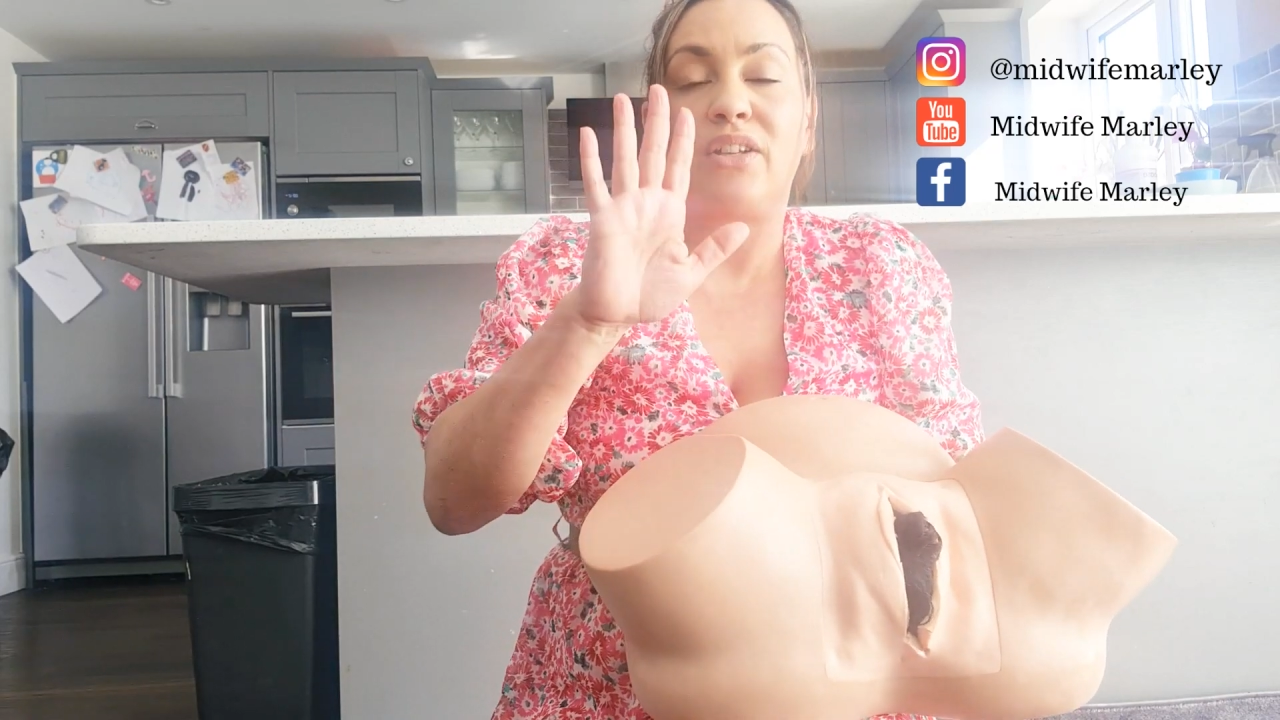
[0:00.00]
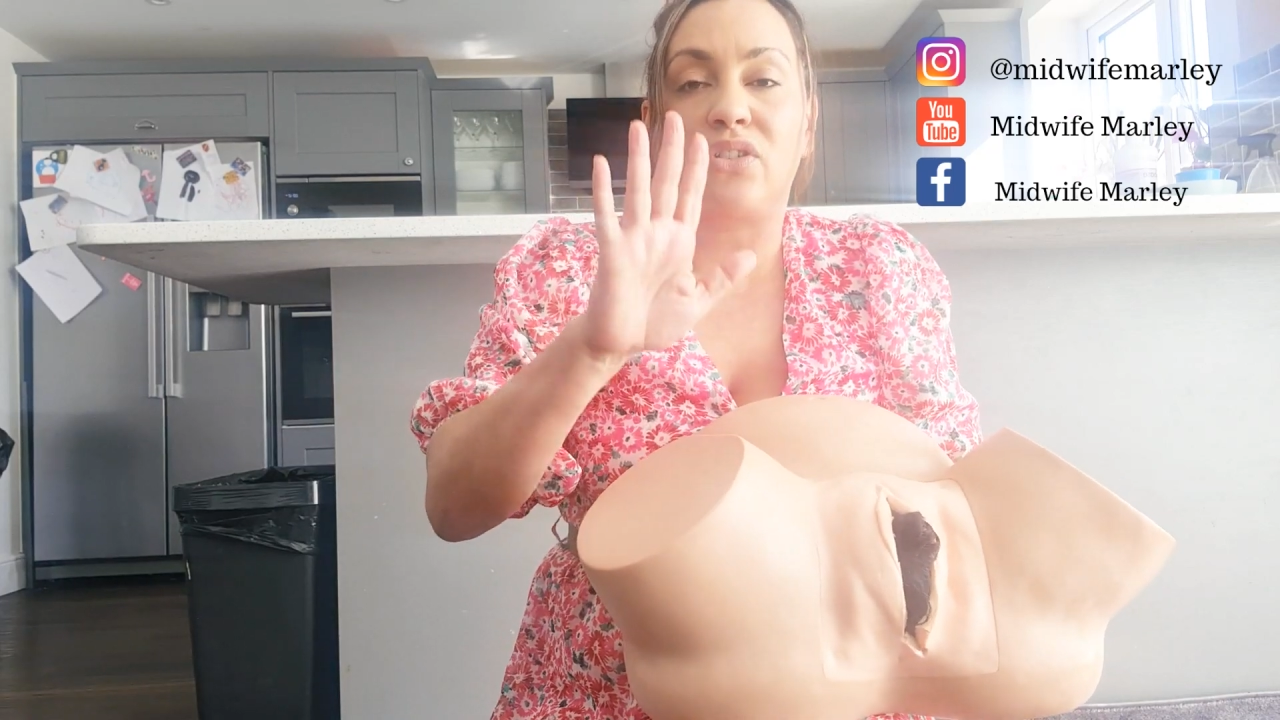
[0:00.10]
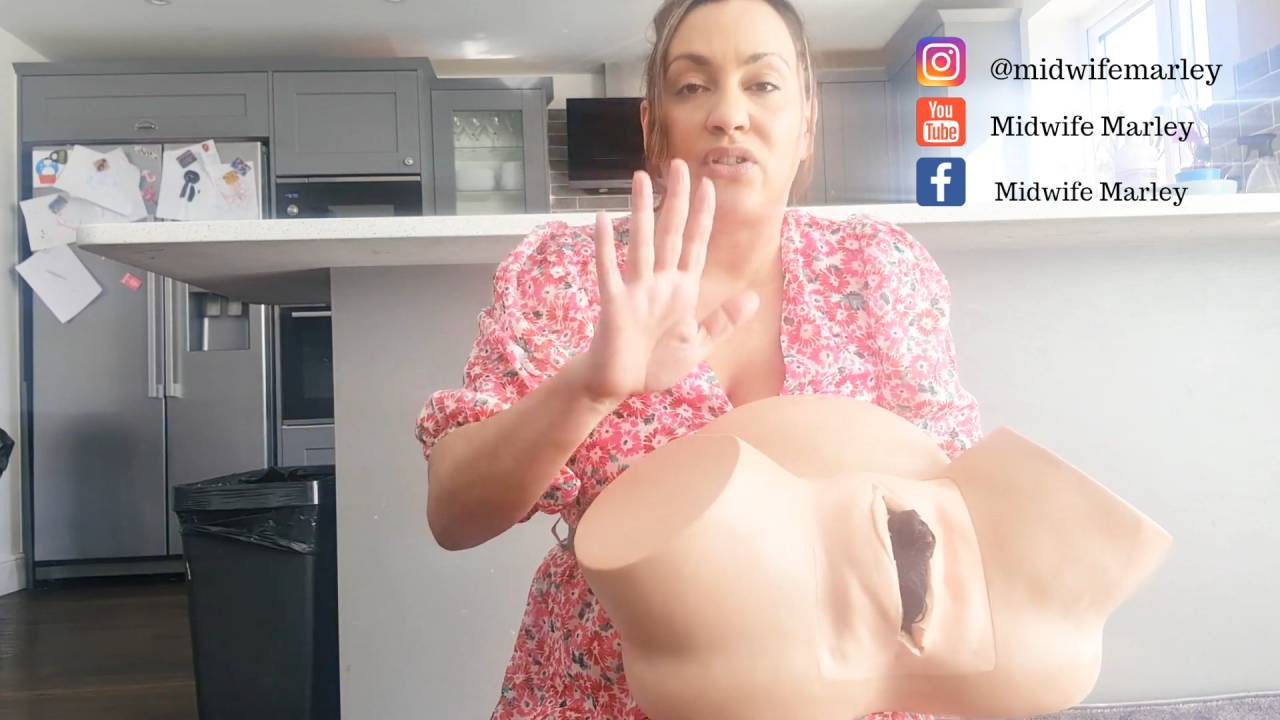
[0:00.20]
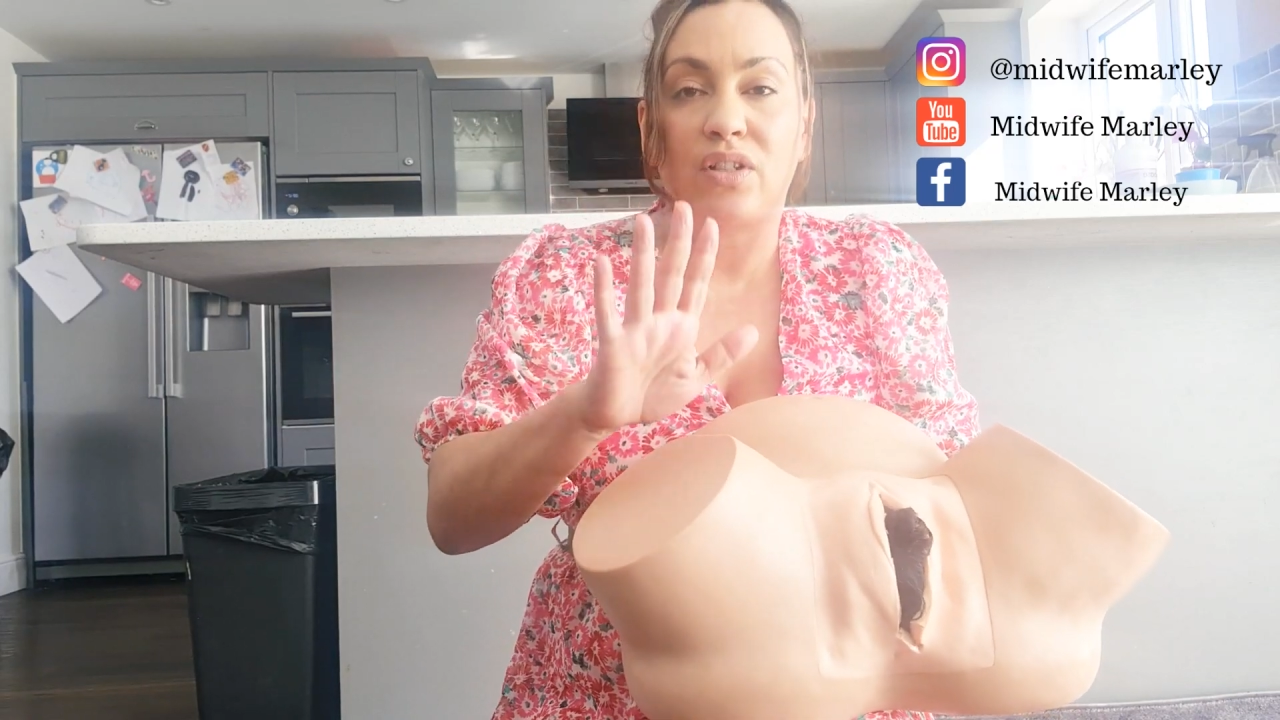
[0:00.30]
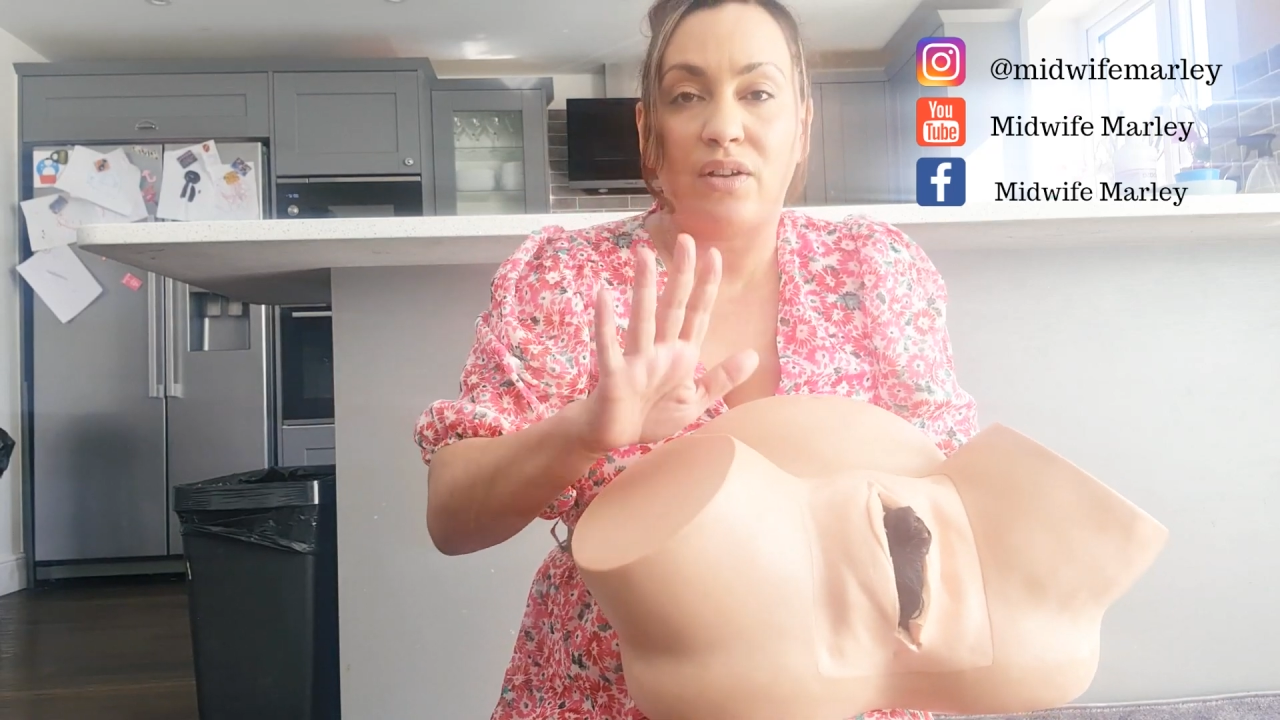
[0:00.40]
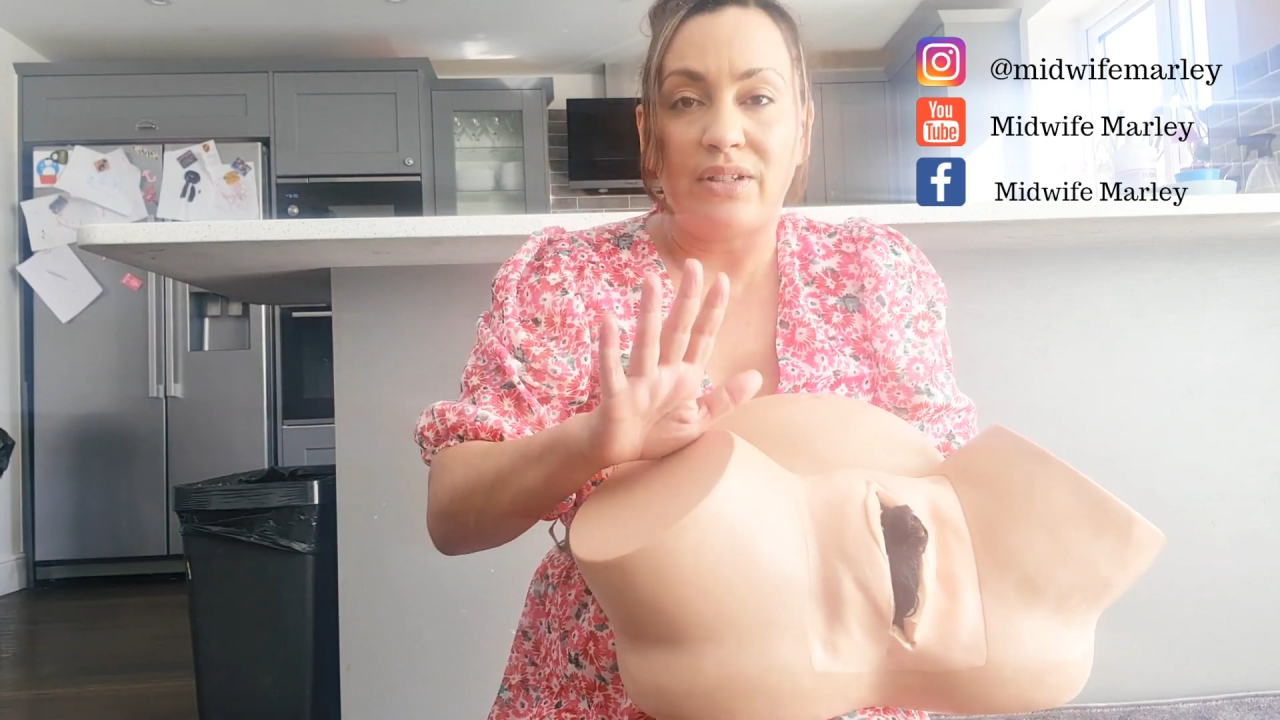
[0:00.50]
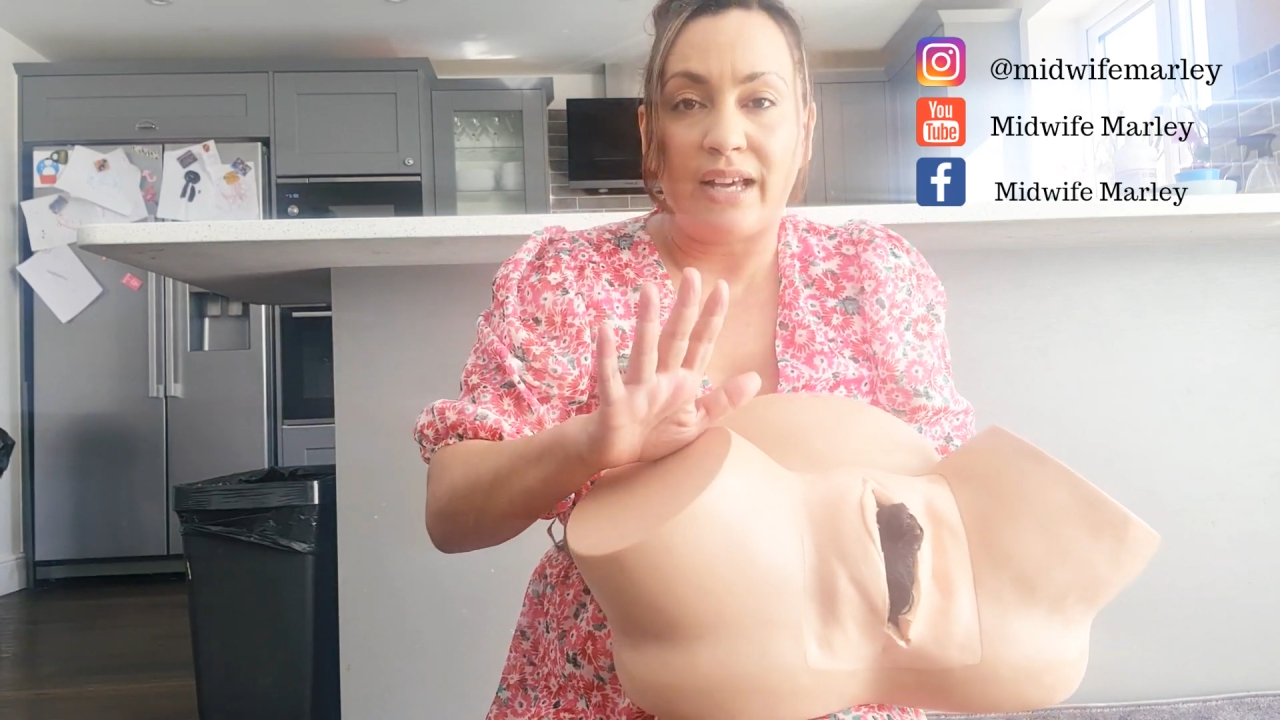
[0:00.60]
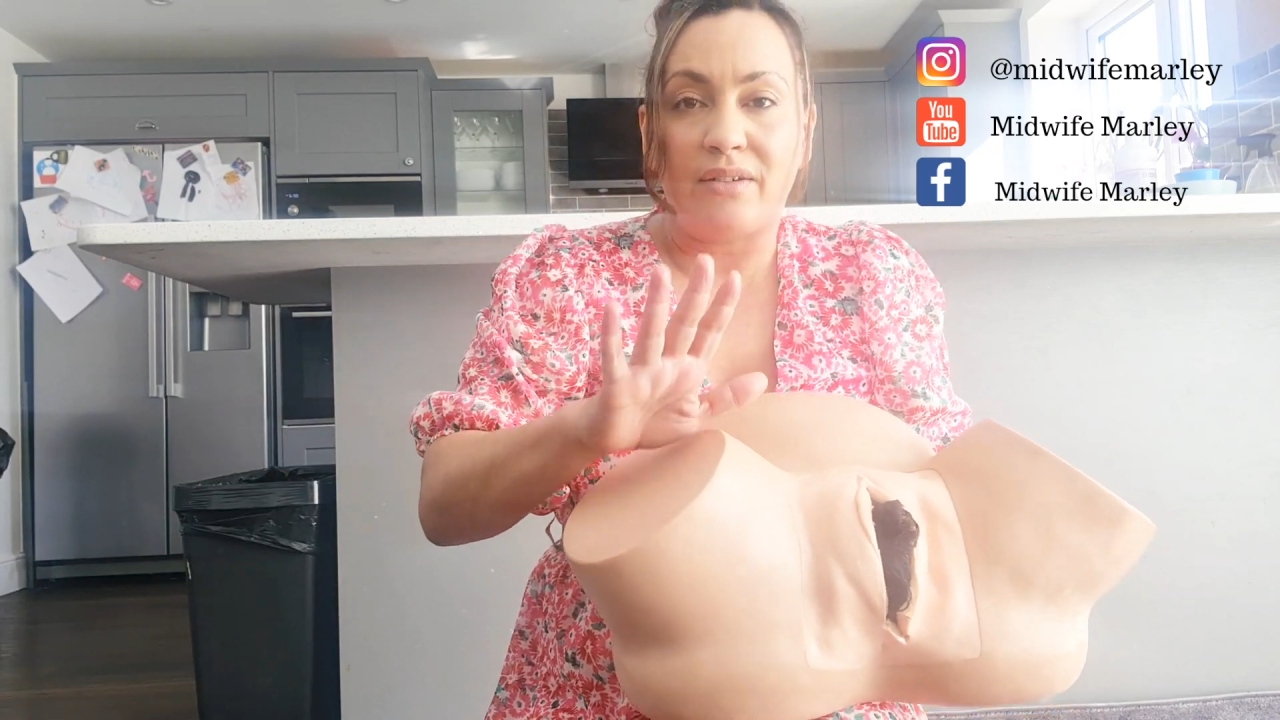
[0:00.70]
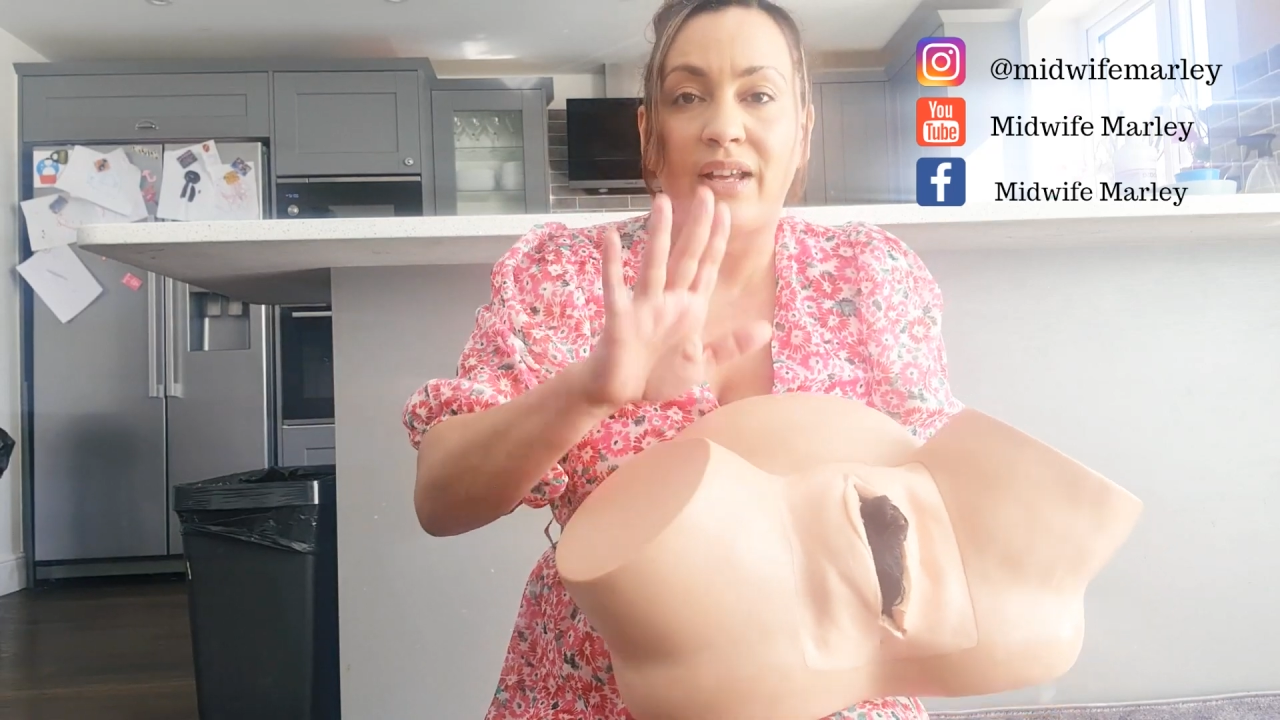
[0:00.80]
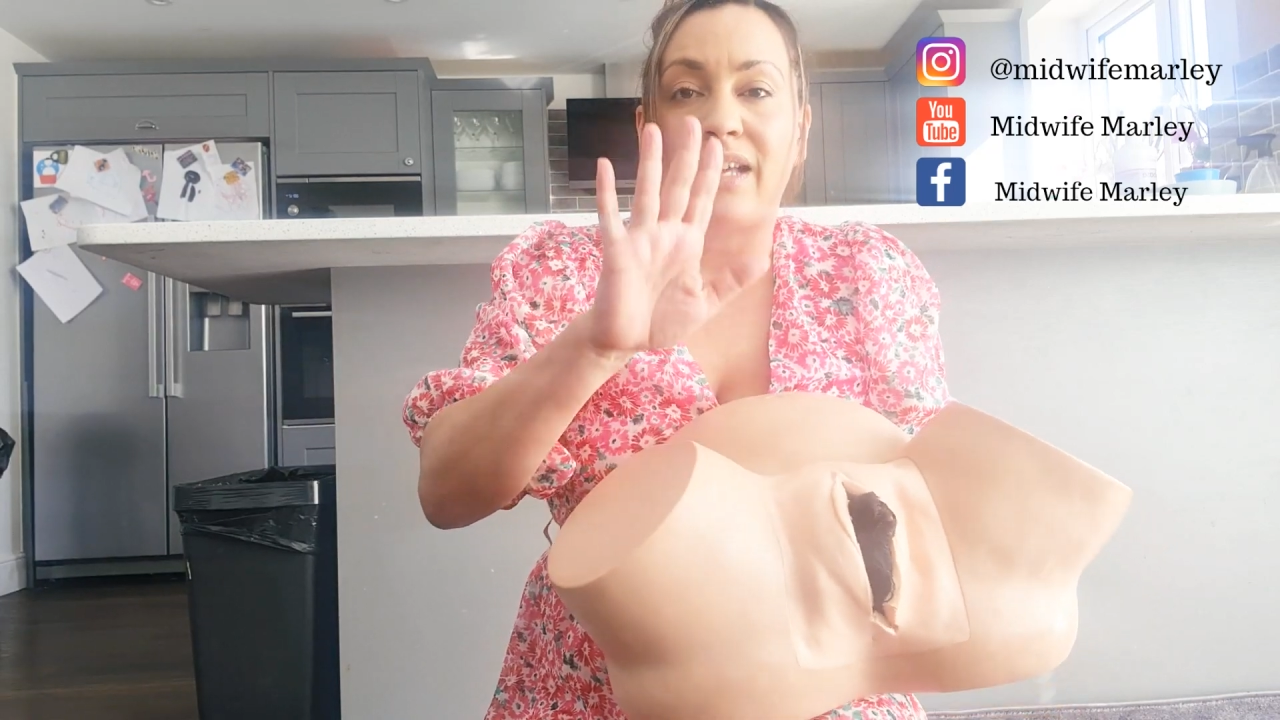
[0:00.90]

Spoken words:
just slow down